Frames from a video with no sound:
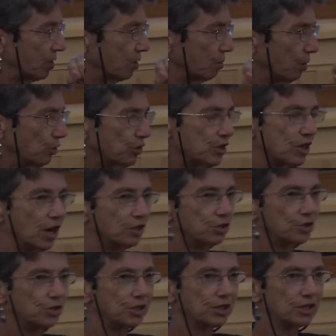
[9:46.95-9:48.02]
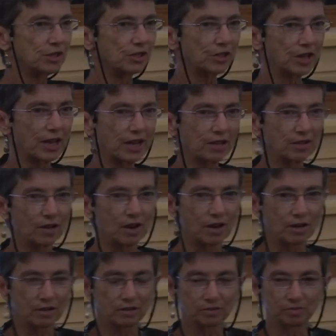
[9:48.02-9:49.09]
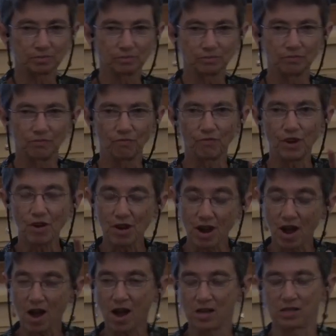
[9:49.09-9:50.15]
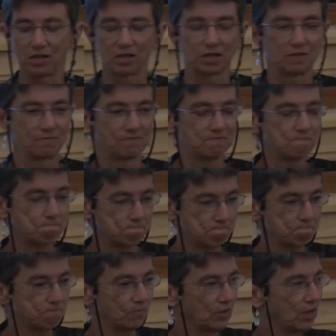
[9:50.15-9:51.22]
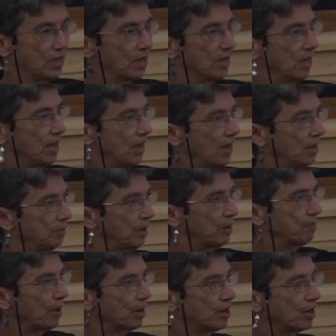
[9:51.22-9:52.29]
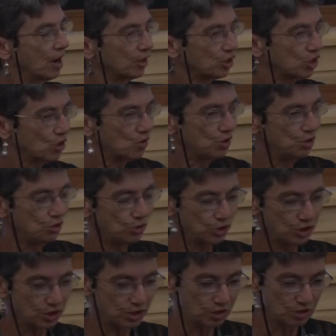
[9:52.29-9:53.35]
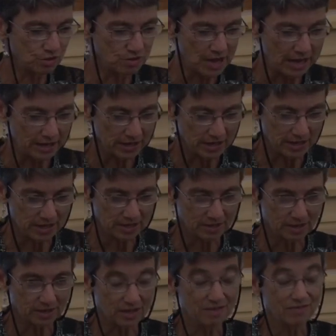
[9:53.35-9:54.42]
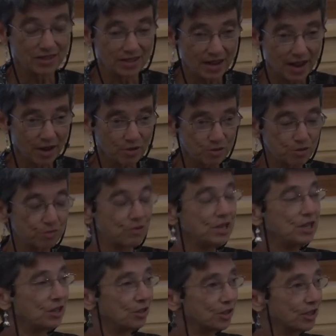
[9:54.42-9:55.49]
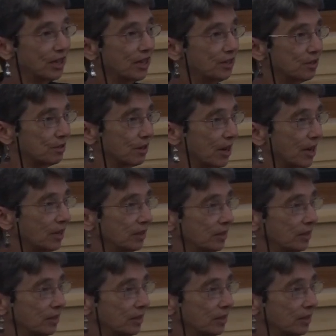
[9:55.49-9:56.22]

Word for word: most of the countries in the Sahel are very hot and my body got so used to that heat that even now, three years later, I